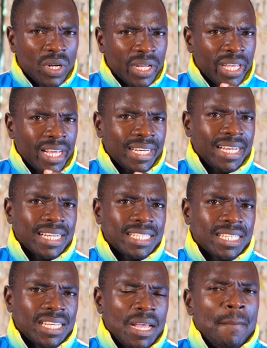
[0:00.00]
Hear
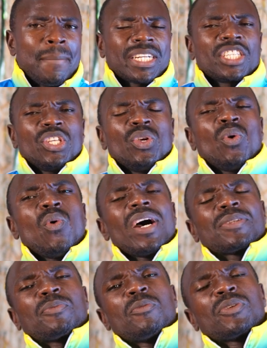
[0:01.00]
that. But you who
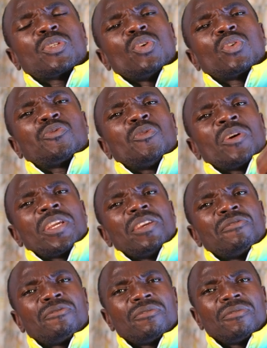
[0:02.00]
has promised not to
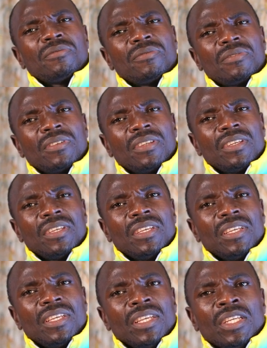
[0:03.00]
forgive,
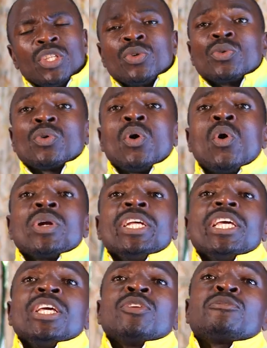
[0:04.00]
you will
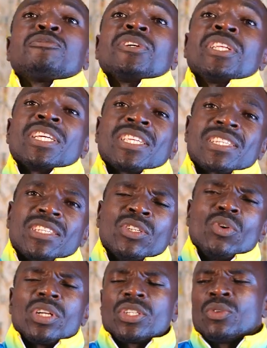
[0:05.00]
hold ill feelings.
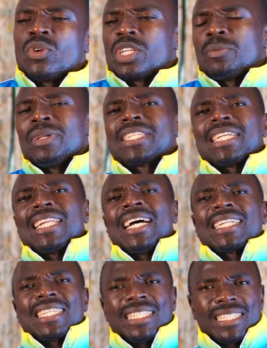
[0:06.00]
Not, you will not be
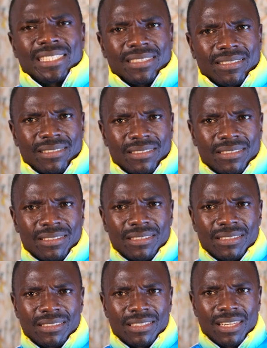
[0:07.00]
tender-hearted.
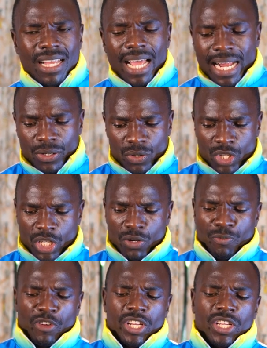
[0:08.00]
And those ill
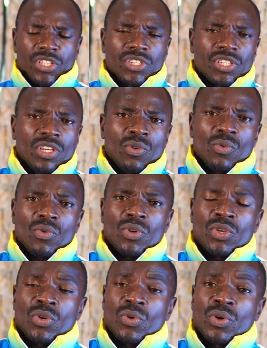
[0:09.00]
feelings,
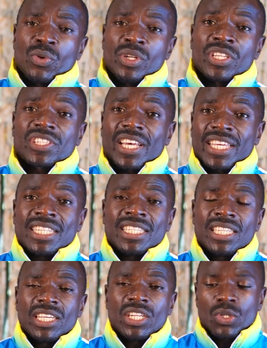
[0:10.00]
you will decide
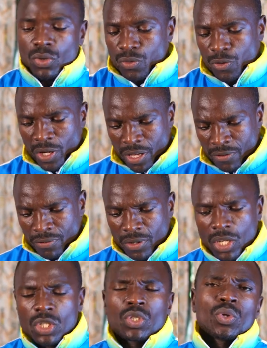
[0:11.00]
not to forgive.
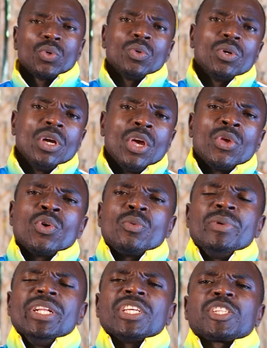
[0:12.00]
Two, you will
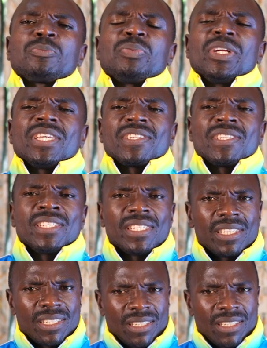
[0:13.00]
be displeased.